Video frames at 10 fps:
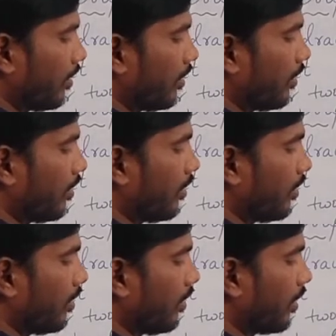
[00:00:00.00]

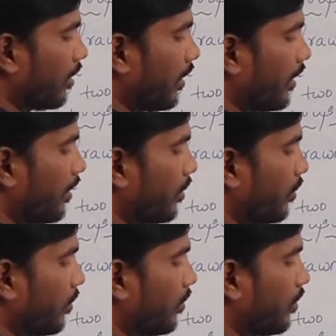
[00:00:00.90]
according to
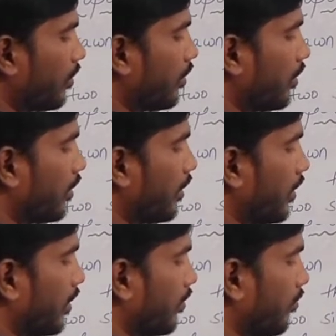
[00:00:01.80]

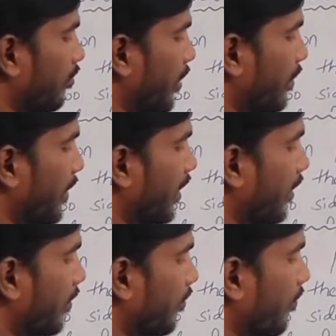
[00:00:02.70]
BPT,
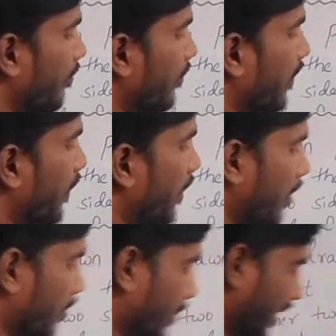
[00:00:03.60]
basic
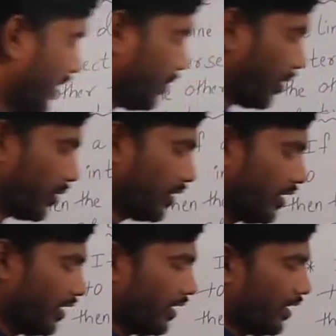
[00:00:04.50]
proportion.
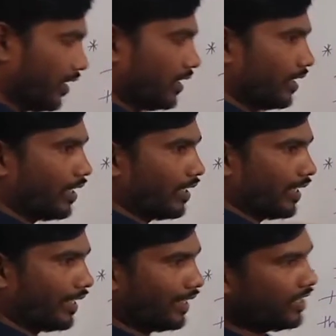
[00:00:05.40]
Initially
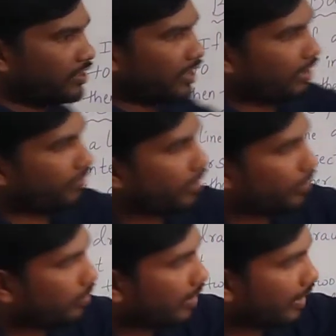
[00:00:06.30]
we took
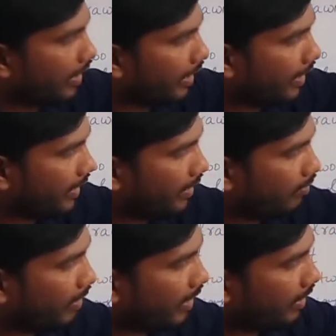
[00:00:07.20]
AD by
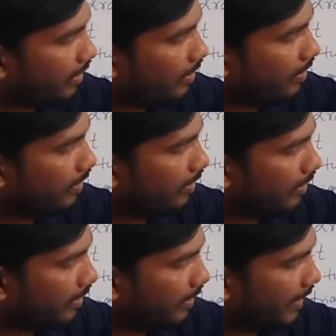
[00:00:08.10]

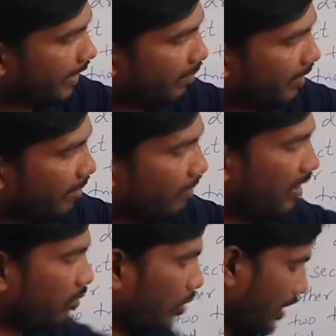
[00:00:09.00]
DB, but what is
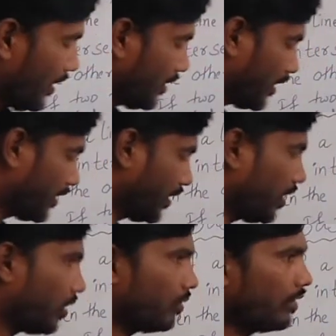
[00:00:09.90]
asking now?
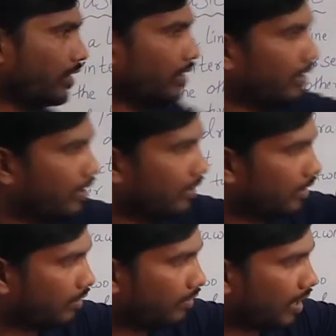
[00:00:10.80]
That
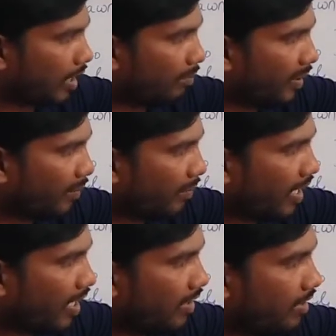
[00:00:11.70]
upper part
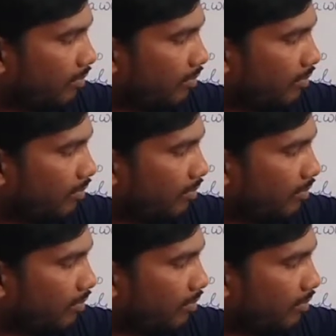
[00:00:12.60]
by